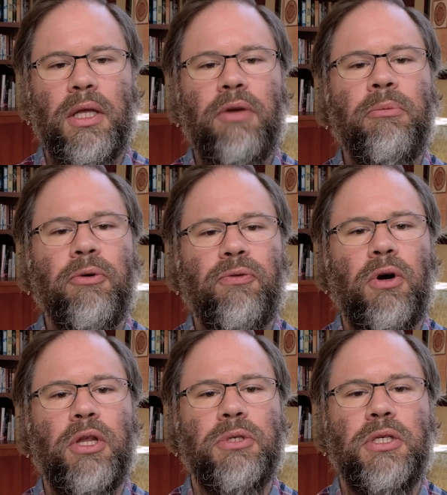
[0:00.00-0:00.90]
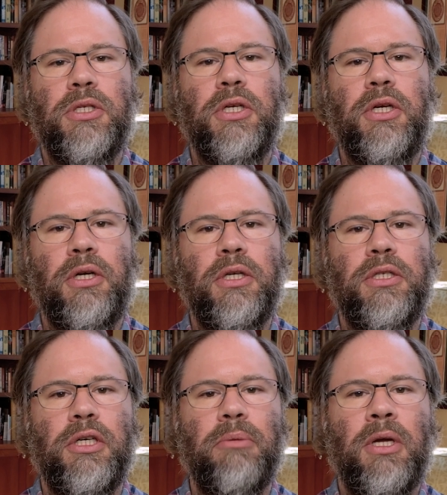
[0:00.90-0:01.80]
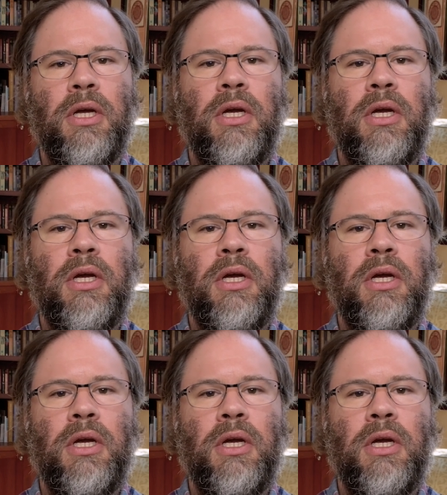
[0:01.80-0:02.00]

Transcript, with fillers: Even before there was a security team,